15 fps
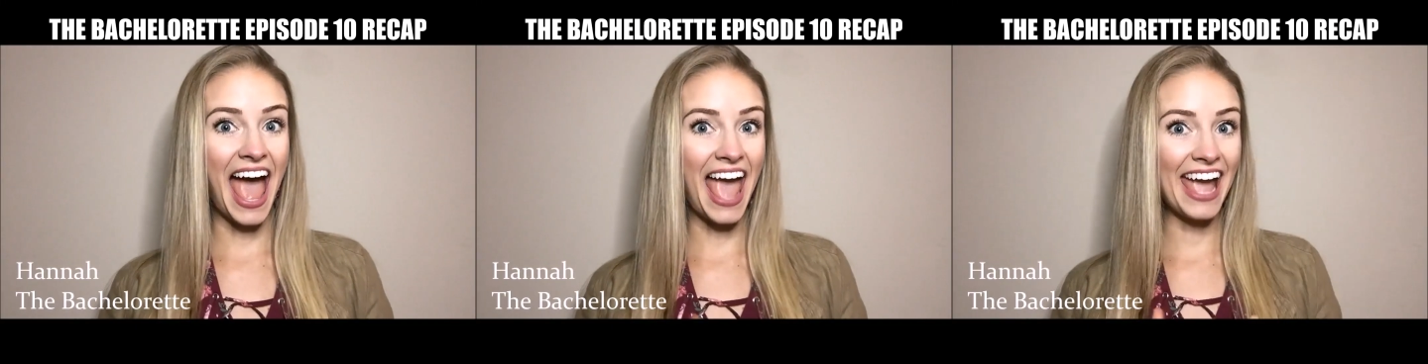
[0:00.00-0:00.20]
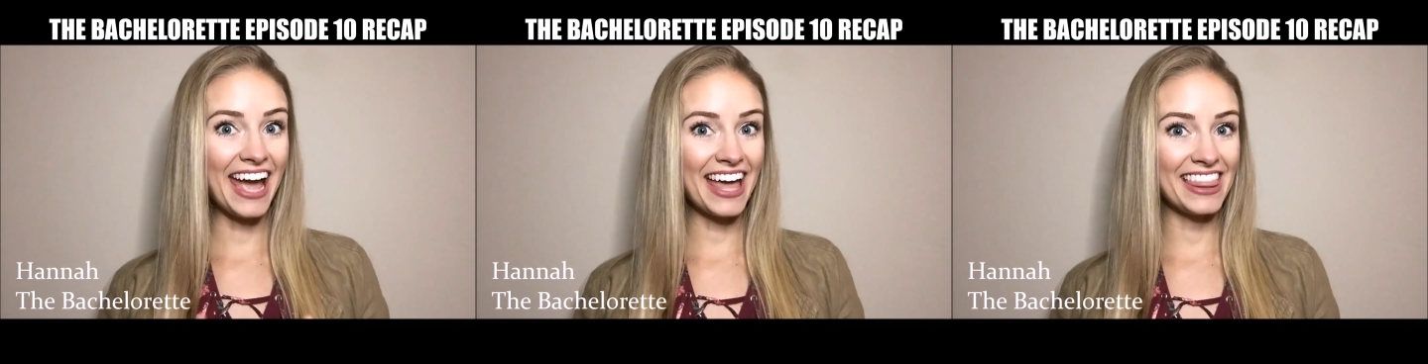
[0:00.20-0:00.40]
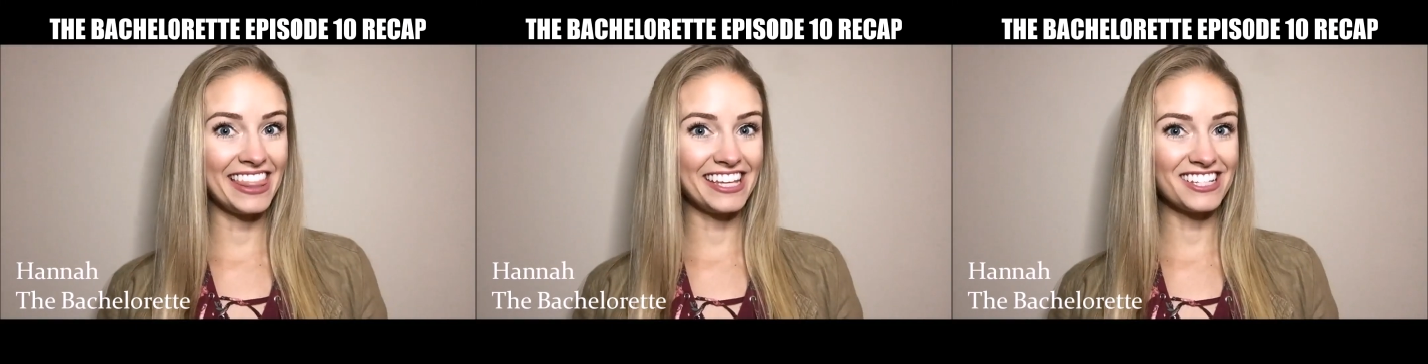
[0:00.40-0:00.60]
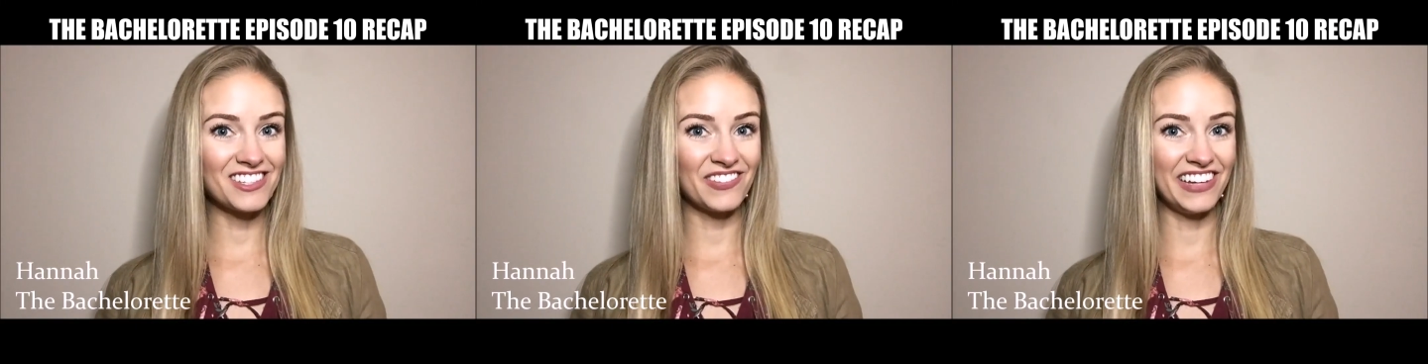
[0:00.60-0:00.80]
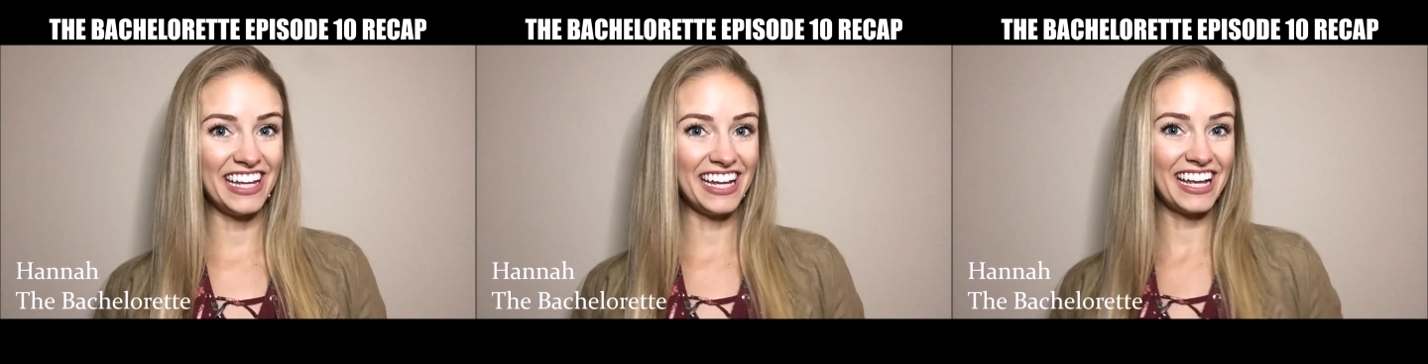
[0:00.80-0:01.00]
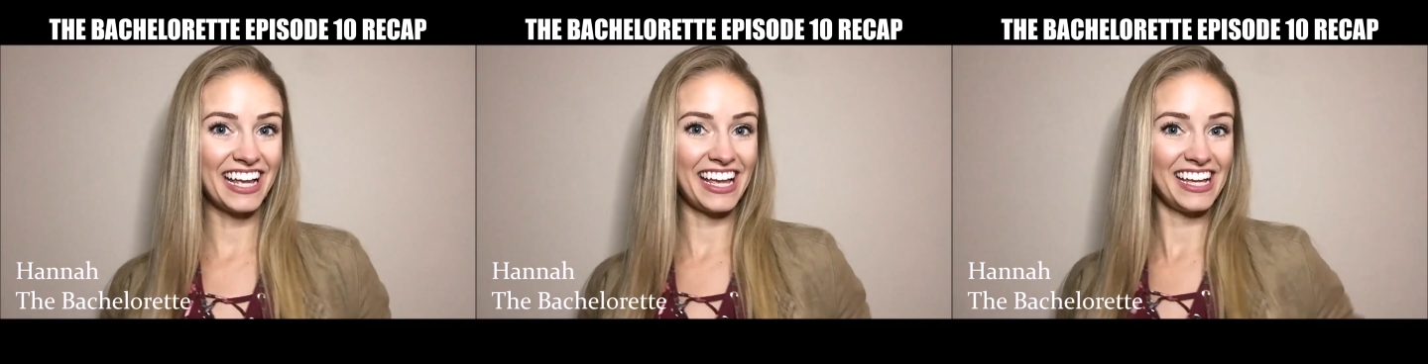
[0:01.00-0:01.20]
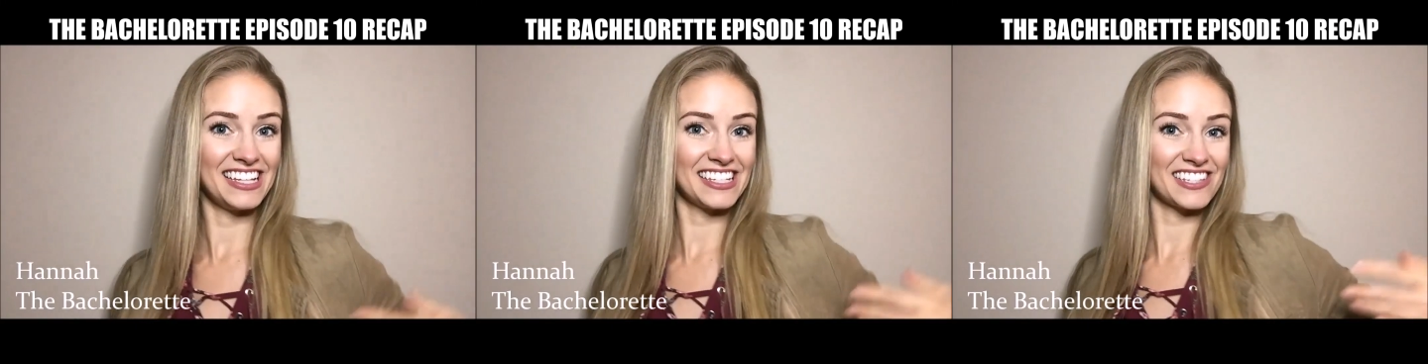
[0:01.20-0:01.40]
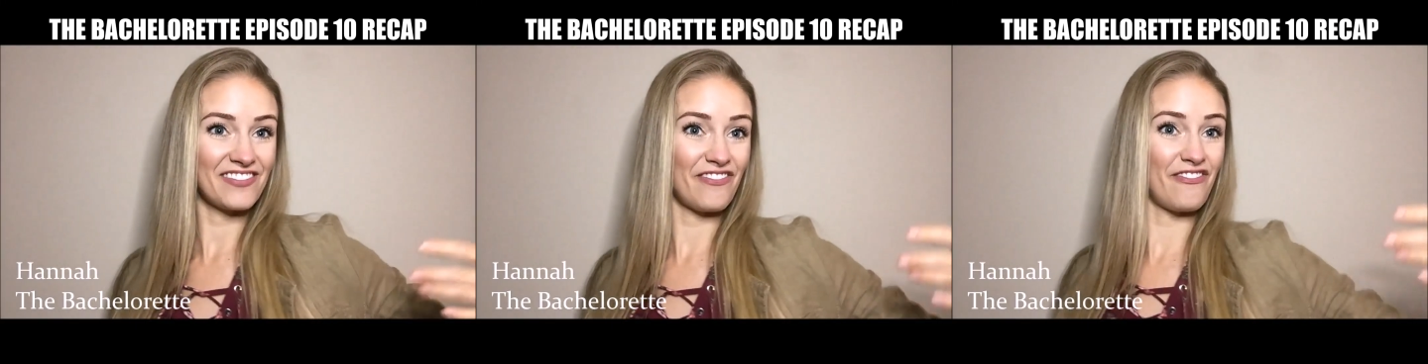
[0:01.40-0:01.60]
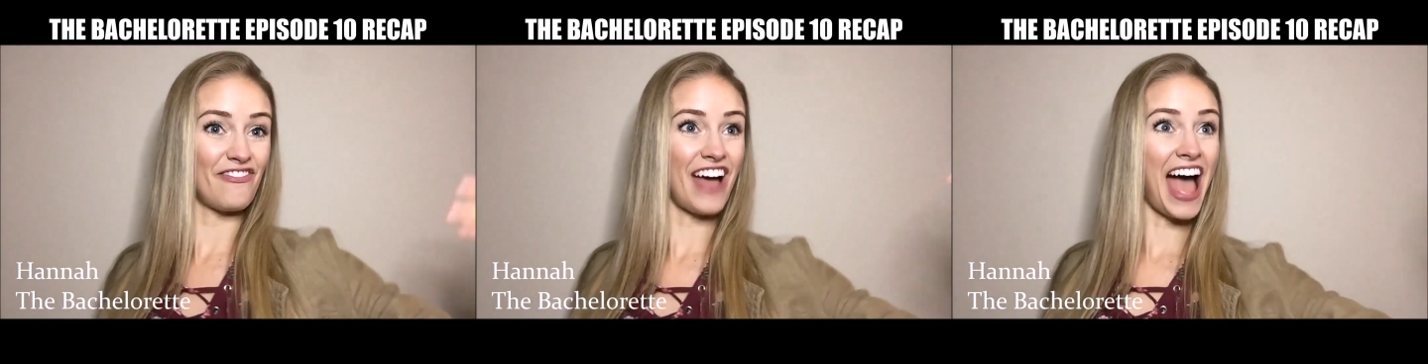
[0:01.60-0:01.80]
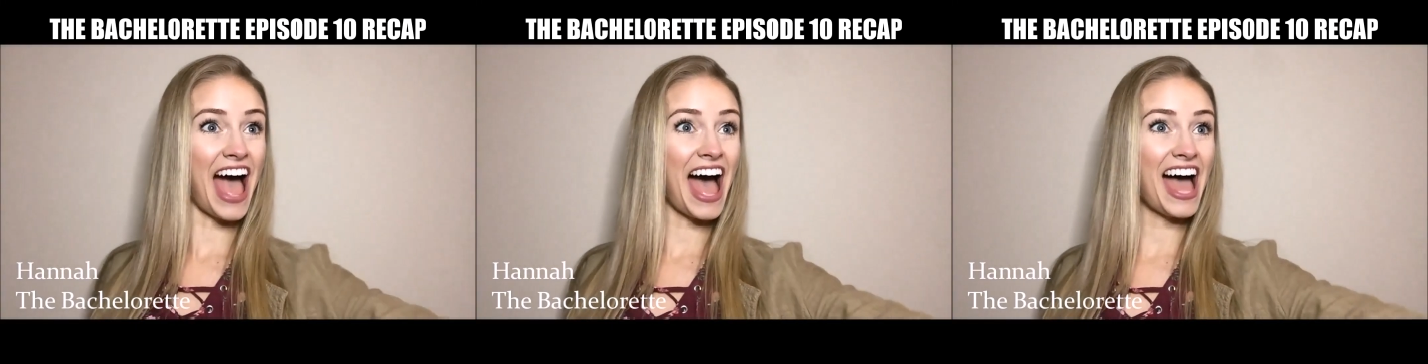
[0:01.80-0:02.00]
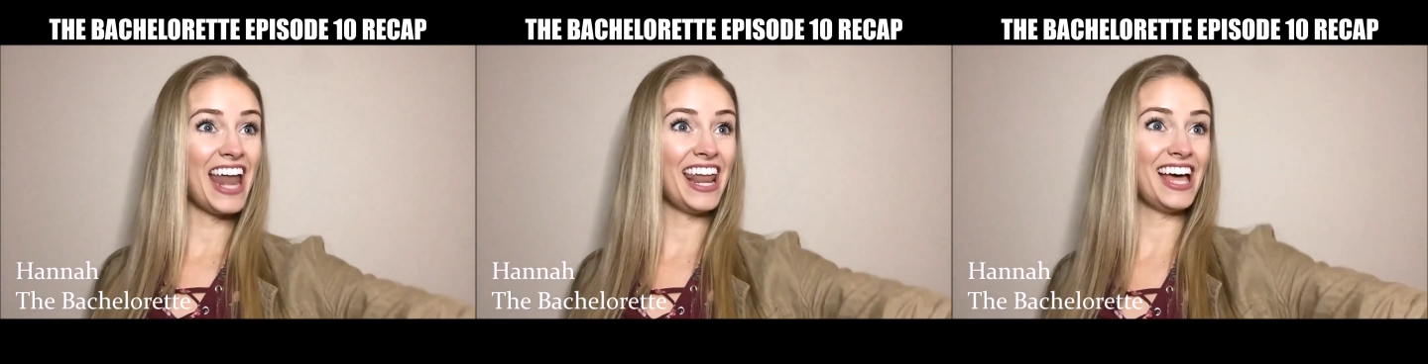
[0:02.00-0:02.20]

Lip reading: and this week is Fantasy